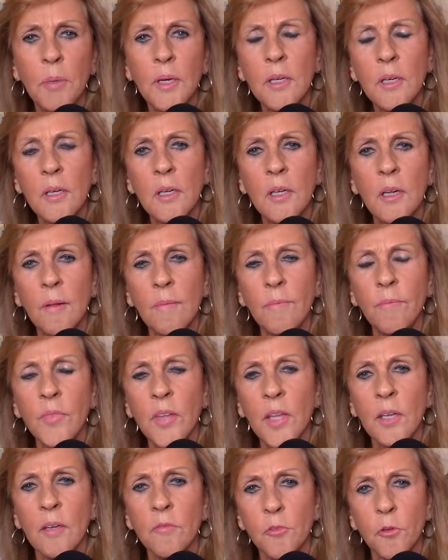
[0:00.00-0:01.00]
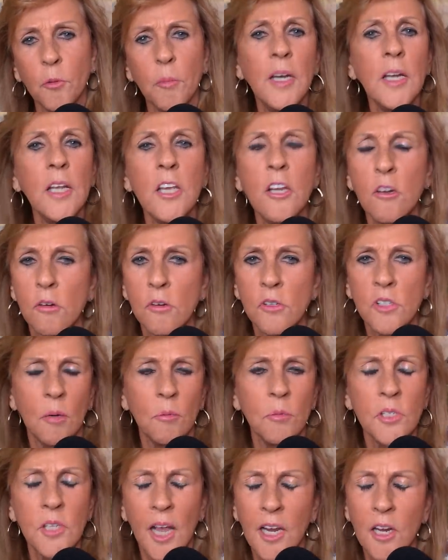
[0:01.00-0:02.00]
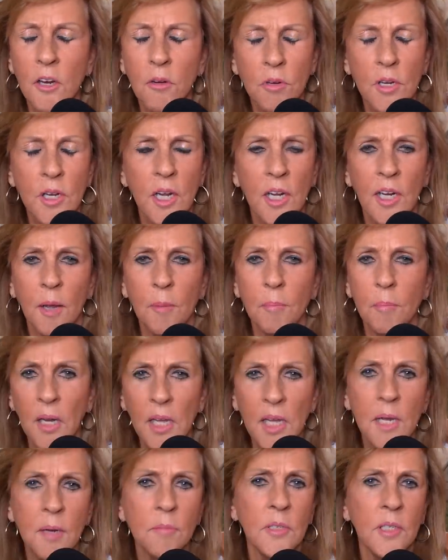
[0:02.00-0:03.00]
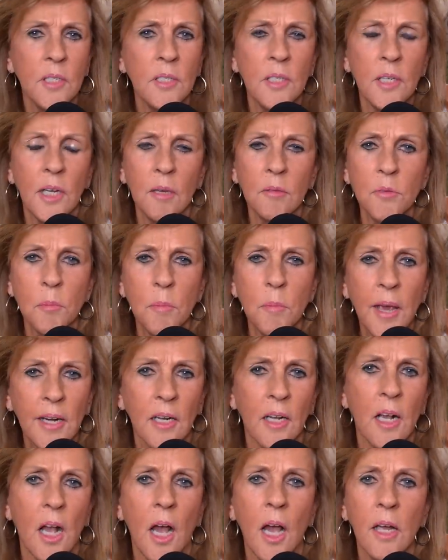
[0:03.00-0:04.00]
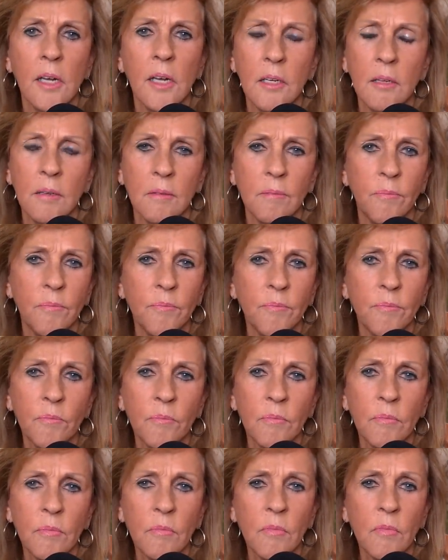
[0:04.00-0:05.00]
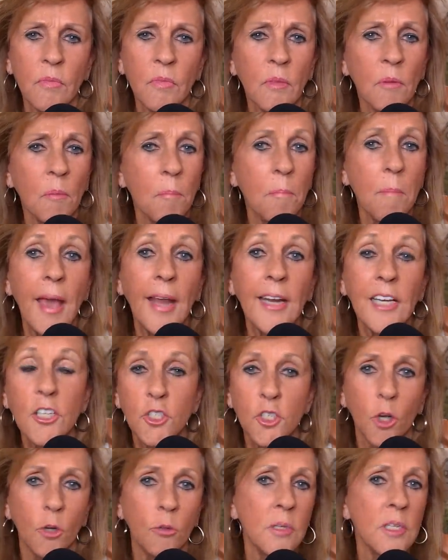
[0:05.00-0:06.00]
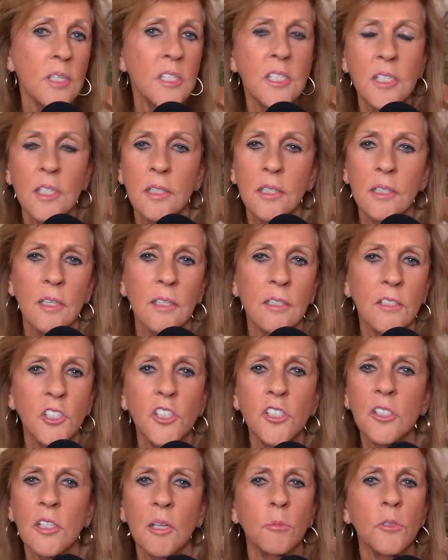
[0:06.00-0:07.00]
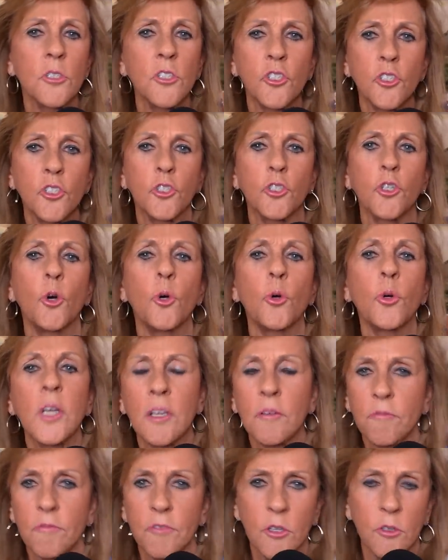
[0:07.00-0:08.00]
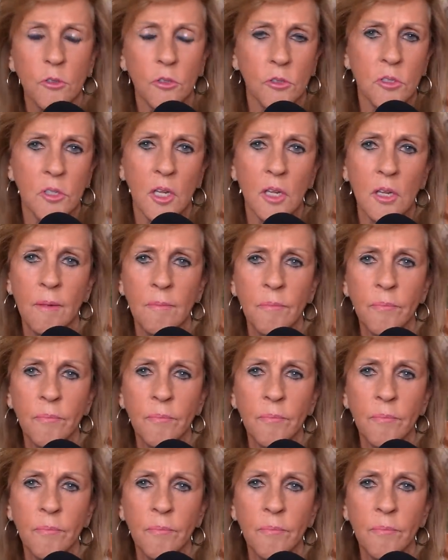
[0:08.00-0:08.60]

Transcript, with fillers: but and for many years I was angry and I blamed and I was mad at God and mad at Jonas and just I was so confused.